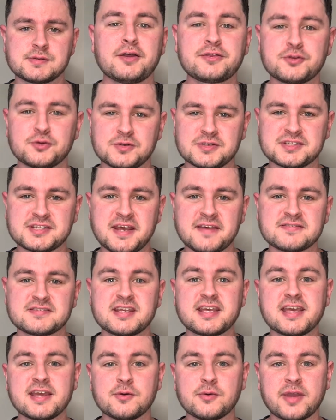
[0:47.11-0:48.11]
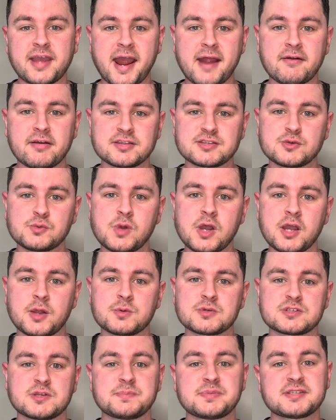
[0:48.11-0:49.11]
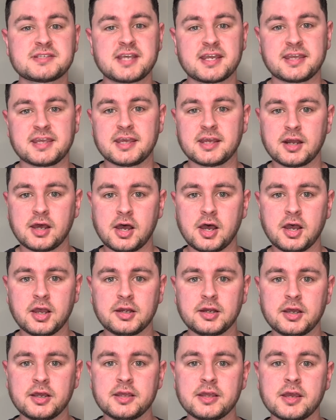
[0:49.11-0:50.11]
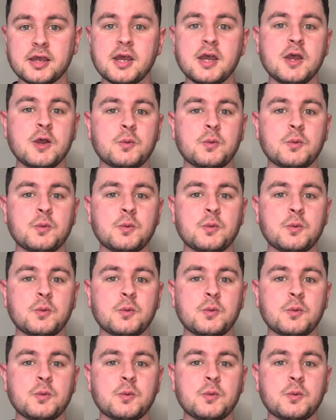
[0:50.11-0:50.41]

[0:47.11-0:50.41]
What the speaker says: I thought Seth's heel character work was a particular highlight,